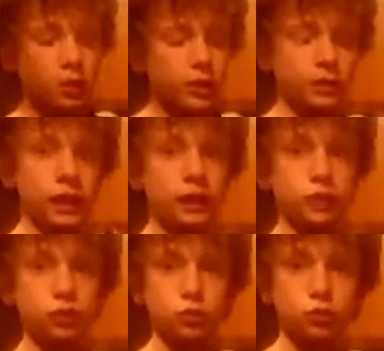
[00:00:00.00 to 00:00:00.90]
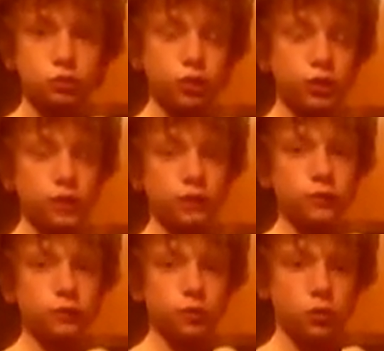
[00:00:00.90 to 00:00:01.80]
actually had to cook it
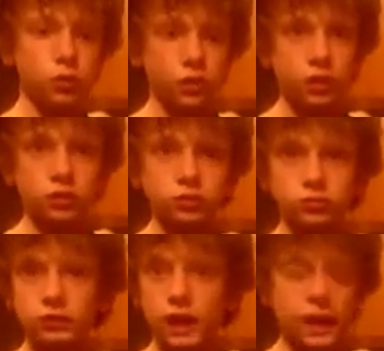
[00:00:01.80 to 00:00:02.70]
for ten